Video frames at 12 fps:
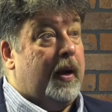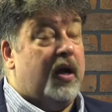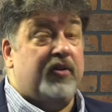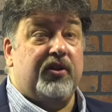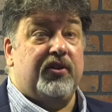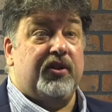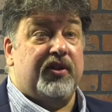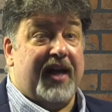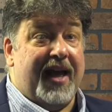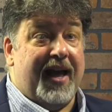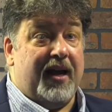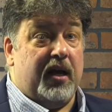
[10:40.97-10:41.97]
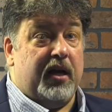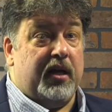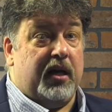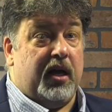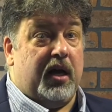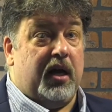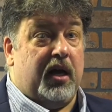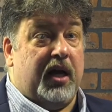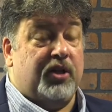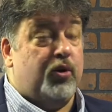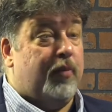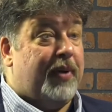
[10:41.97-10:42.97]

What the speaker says: Other than that, I do a